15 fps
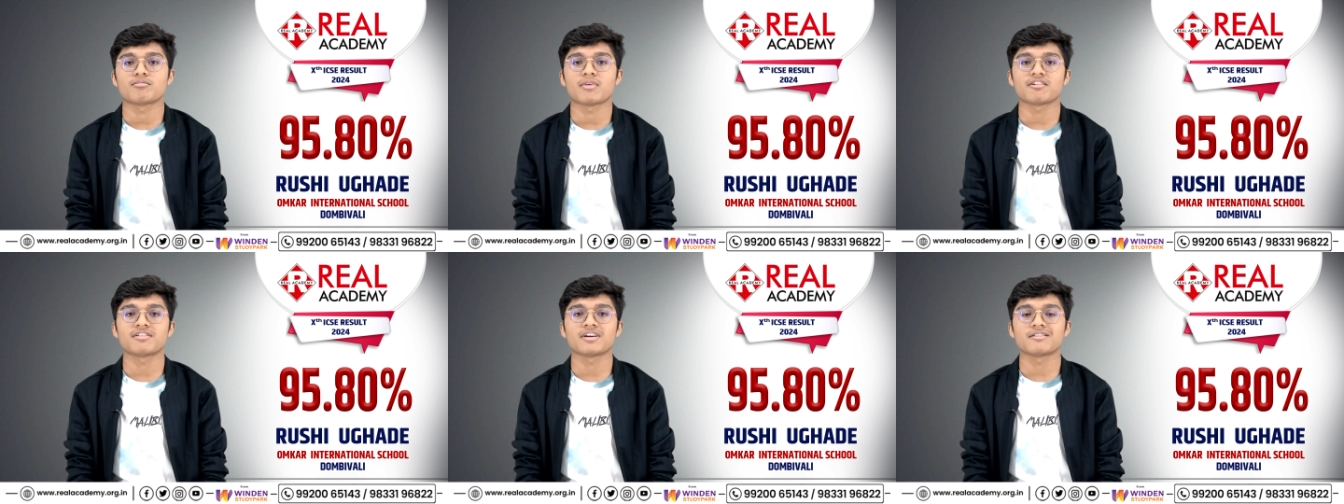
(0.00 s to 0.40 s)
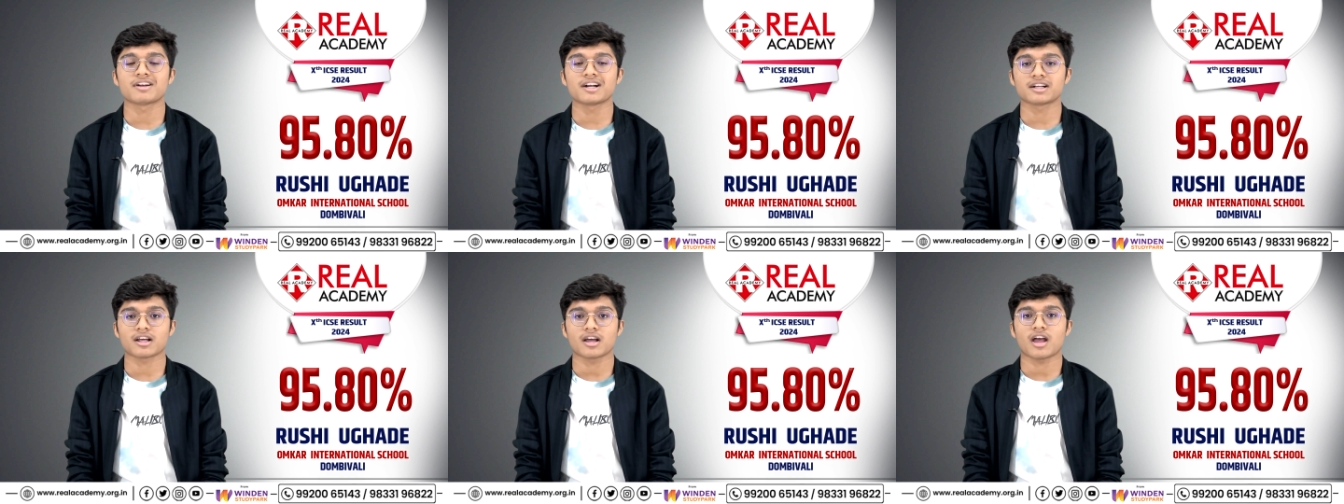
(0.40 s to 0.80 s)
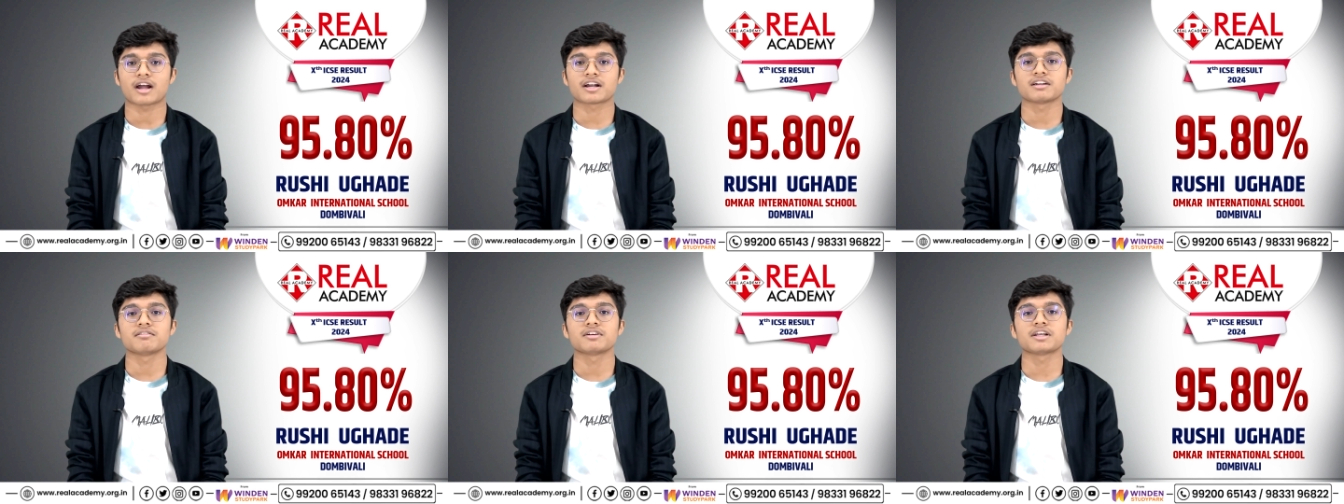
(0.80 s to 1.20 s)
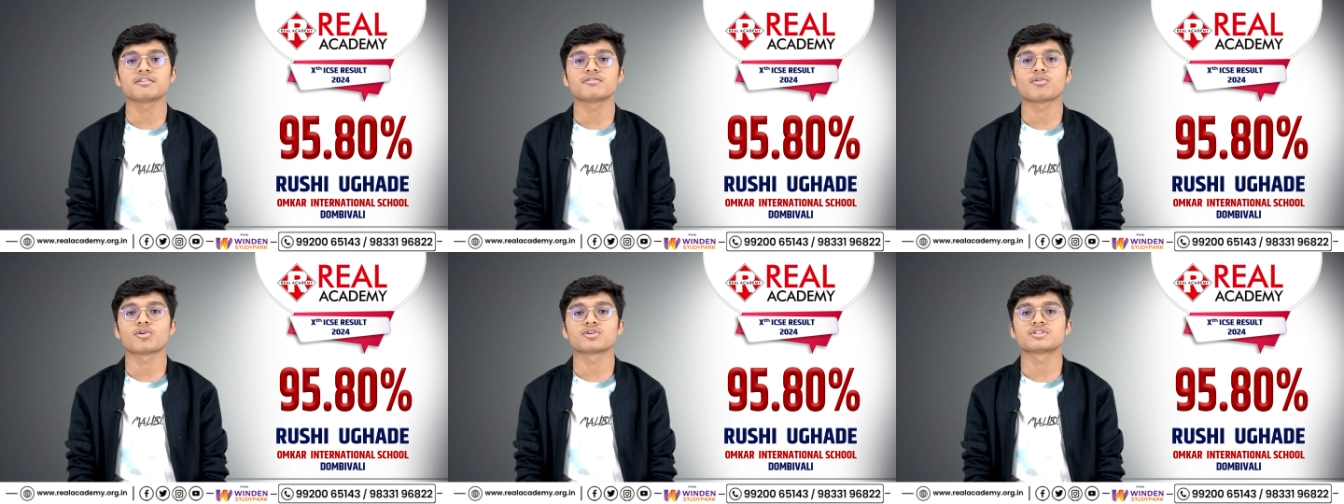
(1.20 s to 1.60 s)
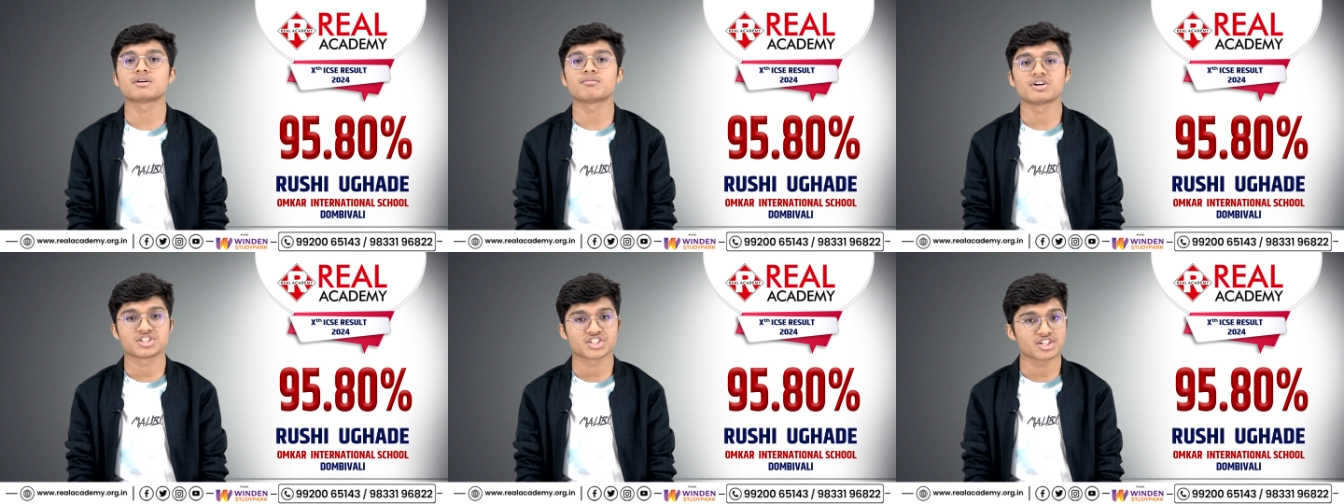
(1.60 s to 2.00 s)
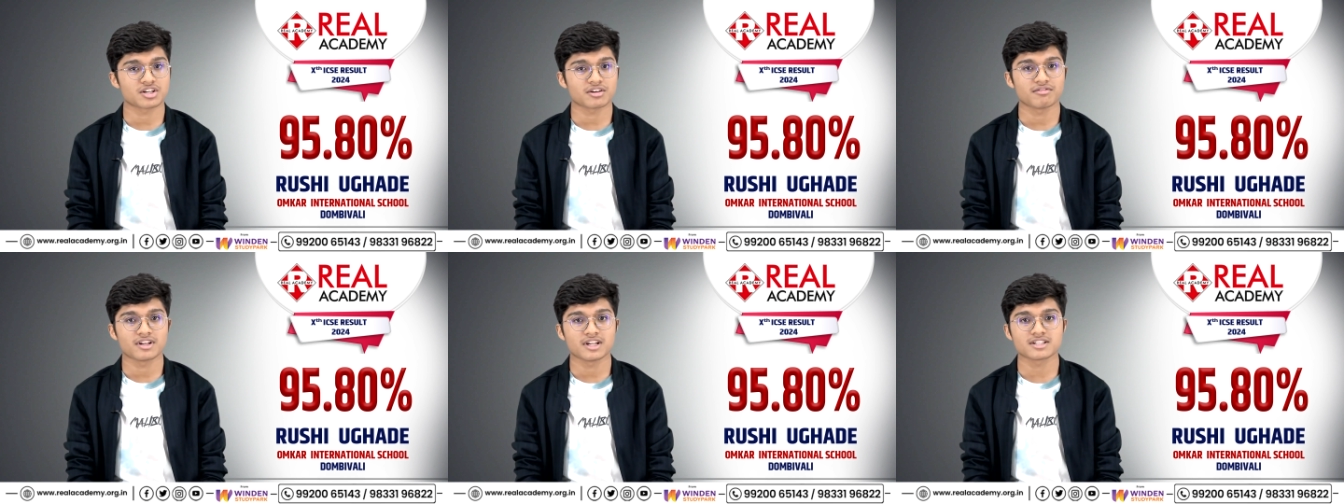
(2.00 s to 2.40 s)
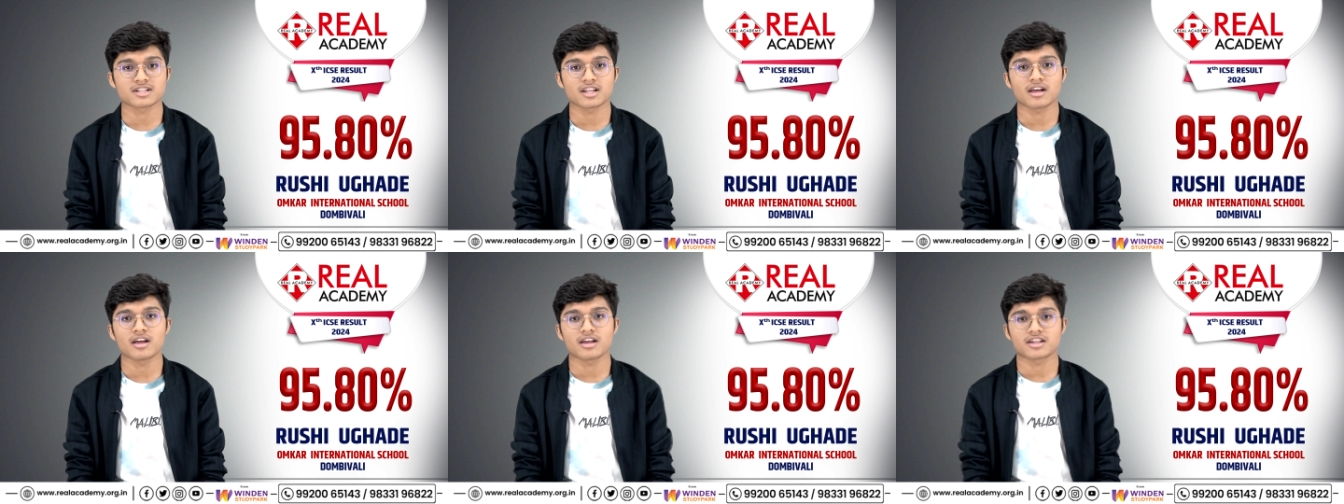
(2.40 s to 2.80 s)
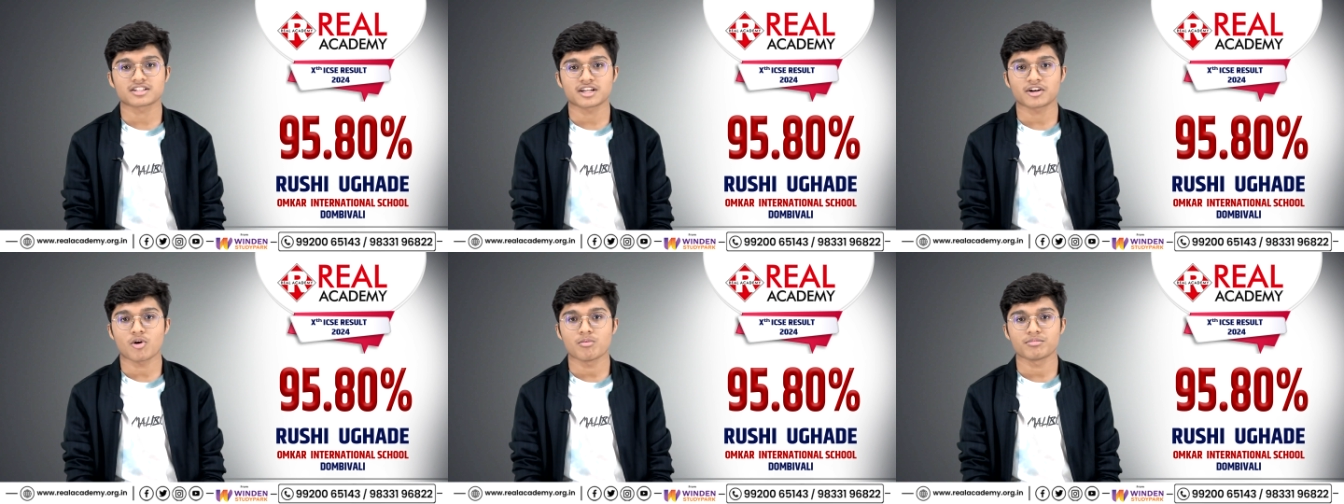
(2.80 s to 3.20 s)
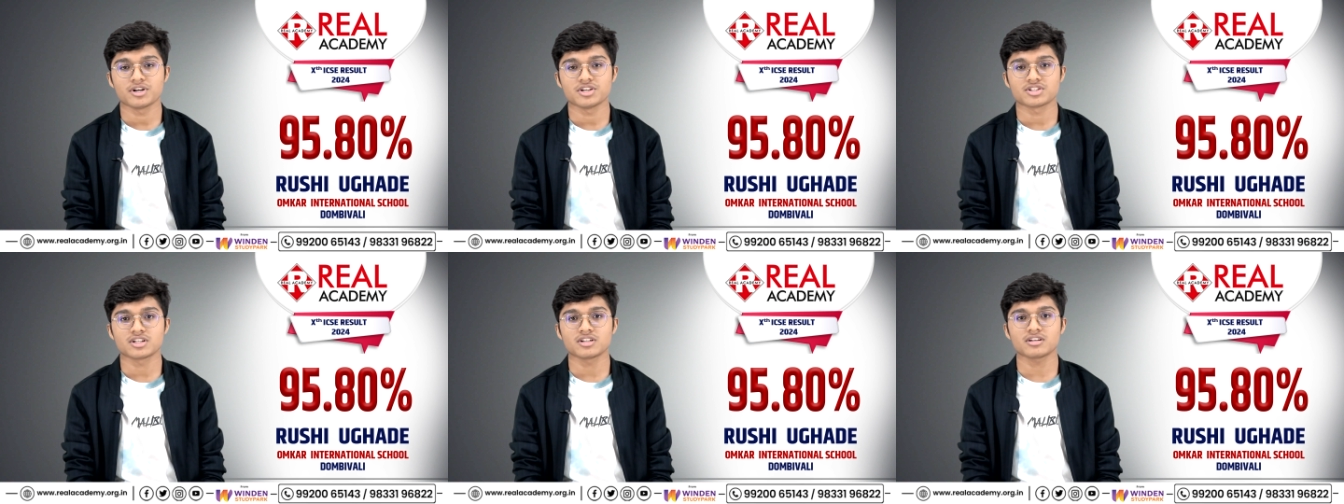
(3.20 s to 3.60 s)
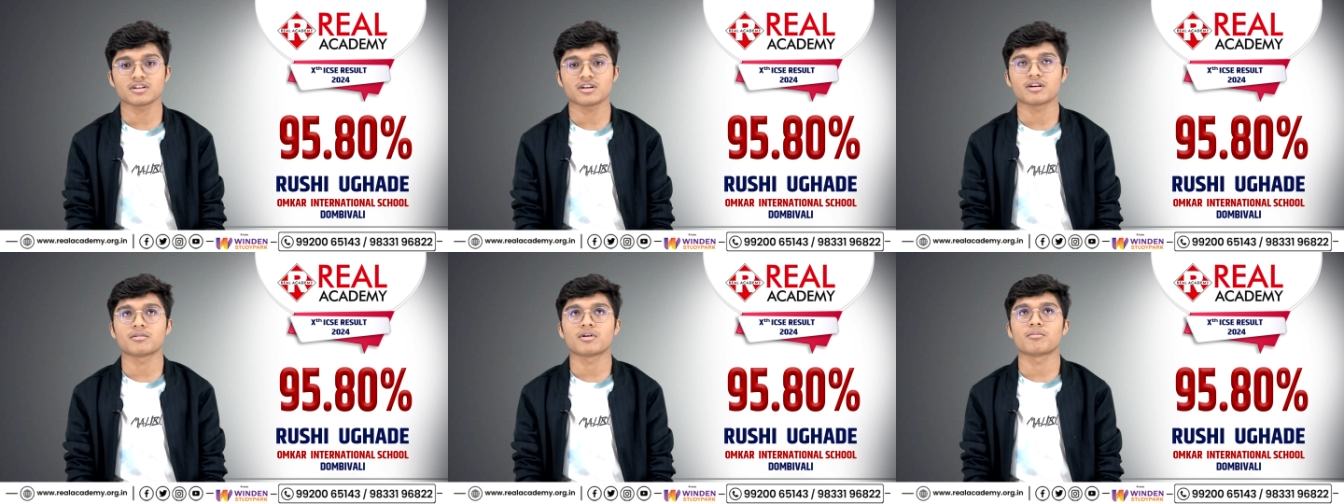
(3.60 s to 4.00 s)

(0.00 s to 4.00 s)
My favorite activity was the Merchant of Venice casket competition